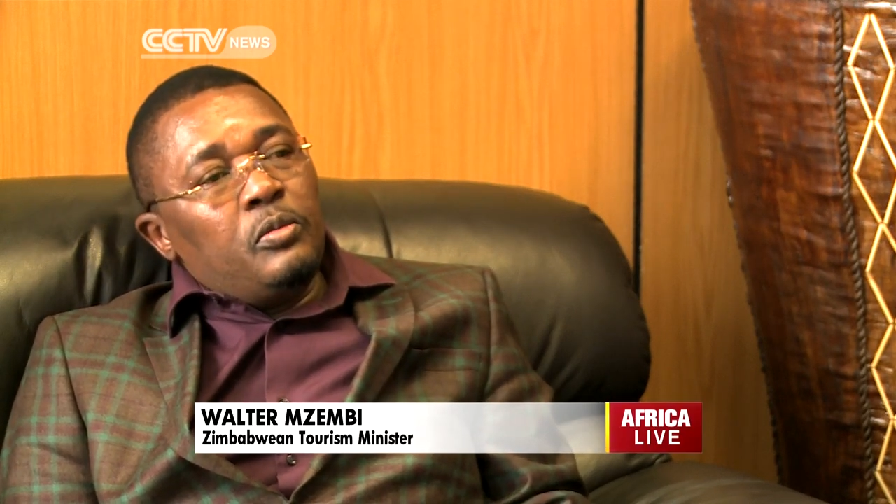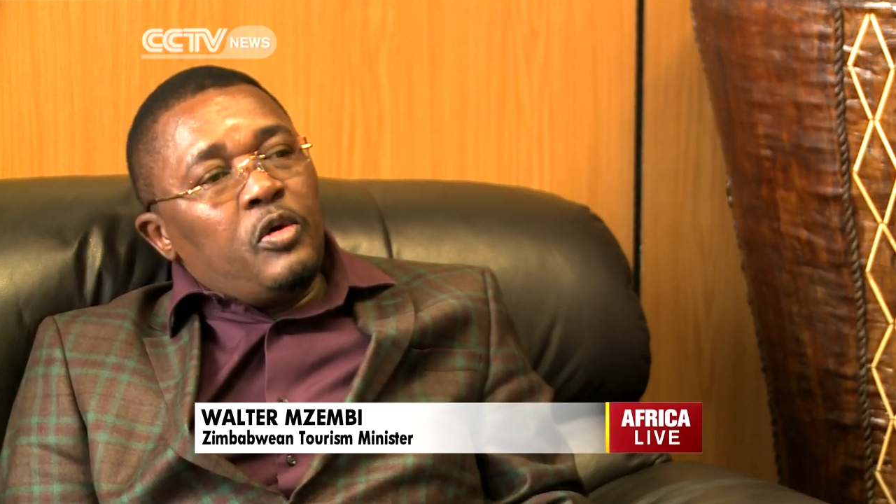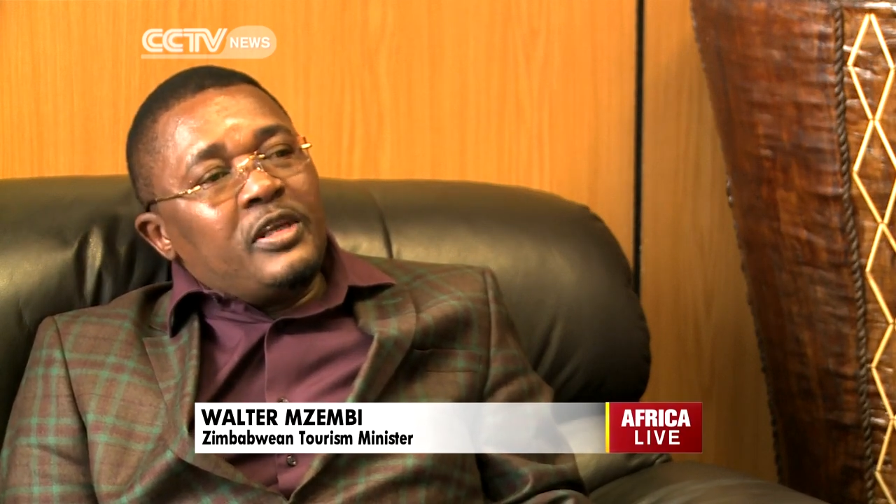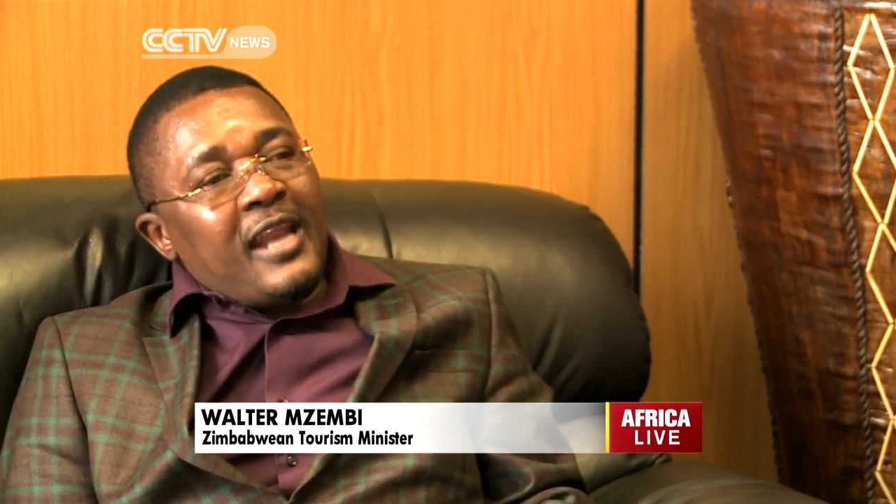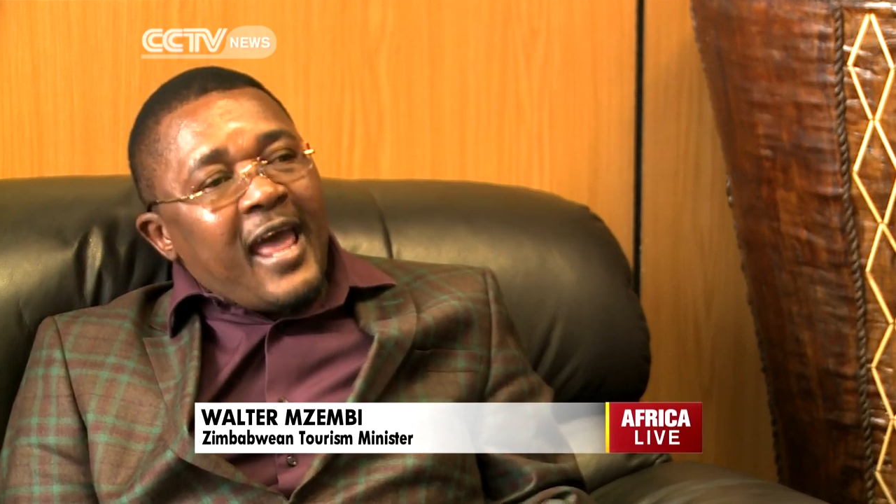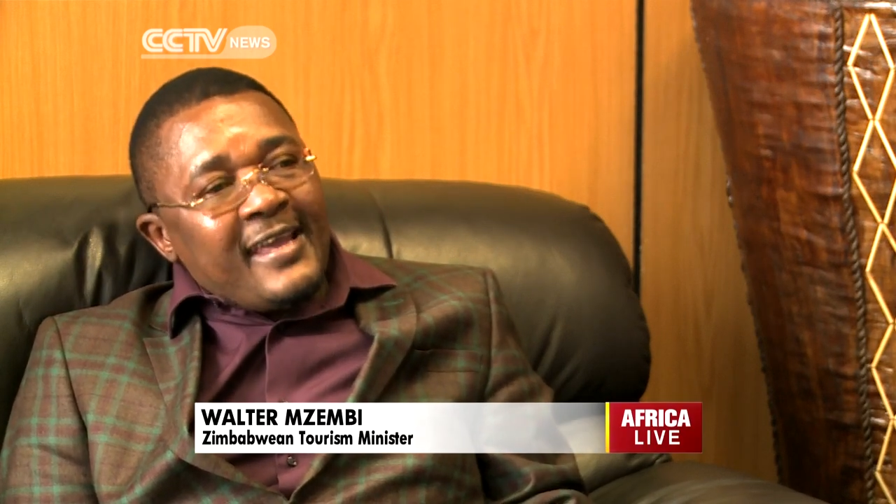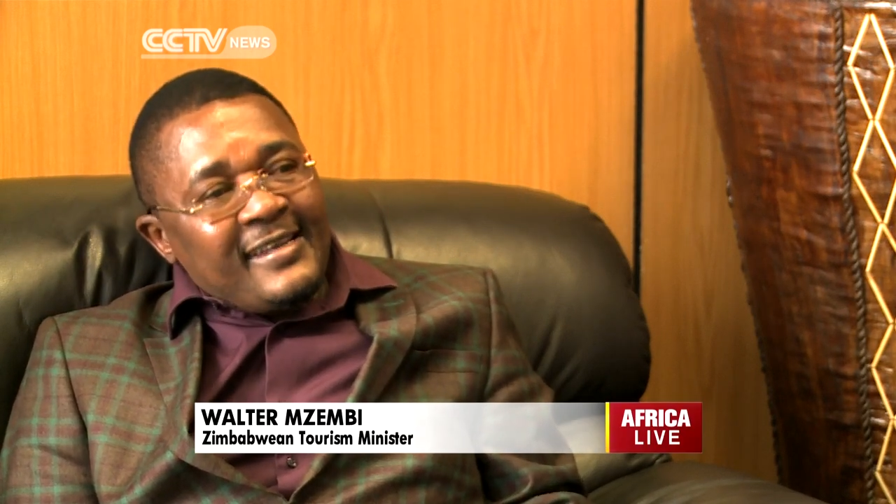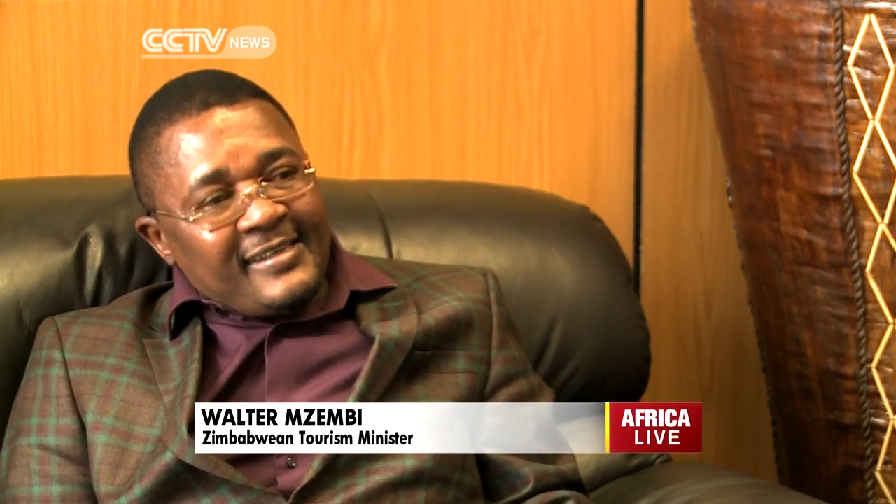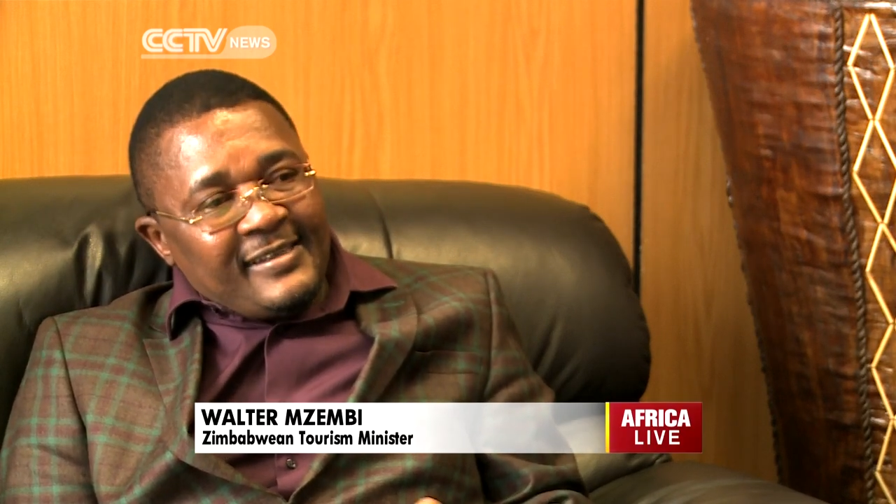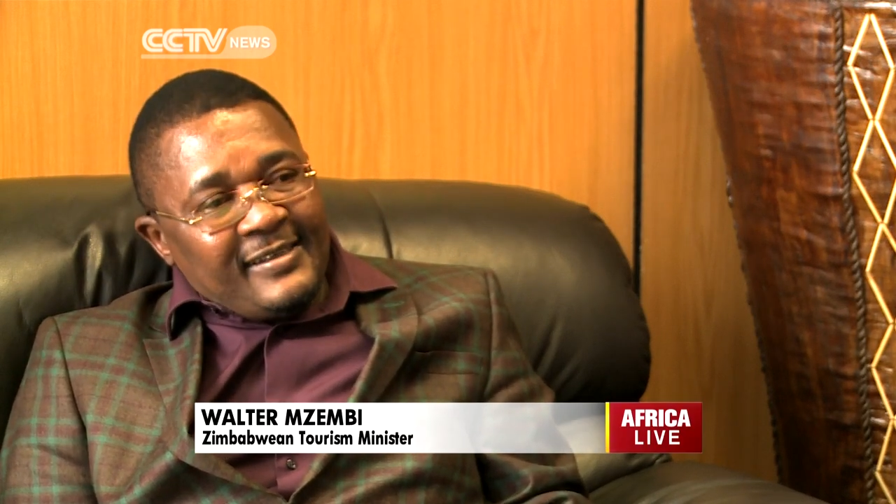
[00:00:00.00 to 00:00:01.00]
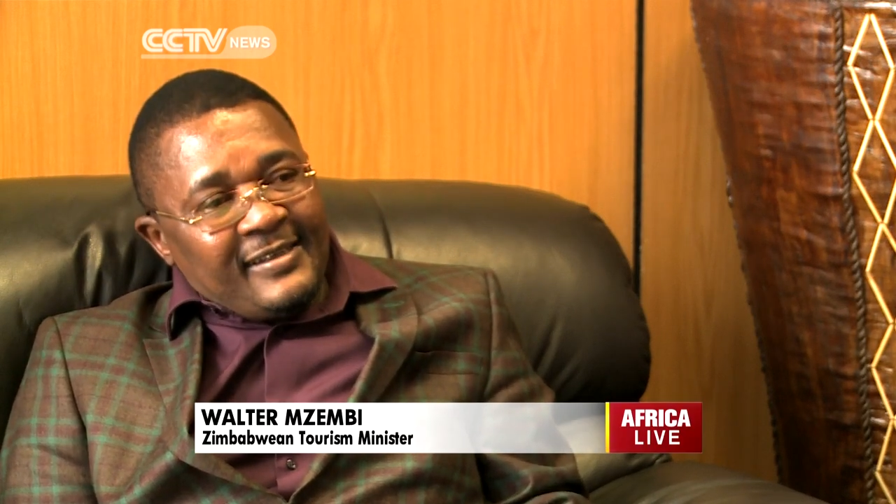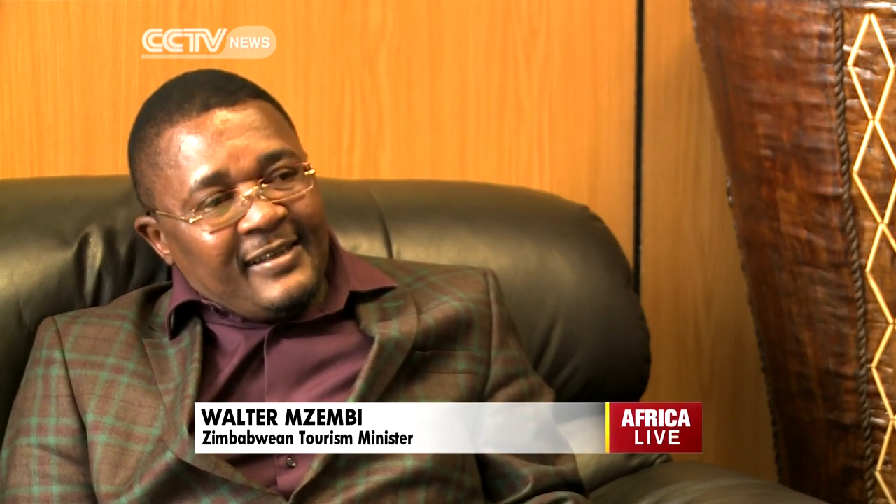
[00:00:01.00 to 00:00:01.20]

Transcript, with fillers: modernize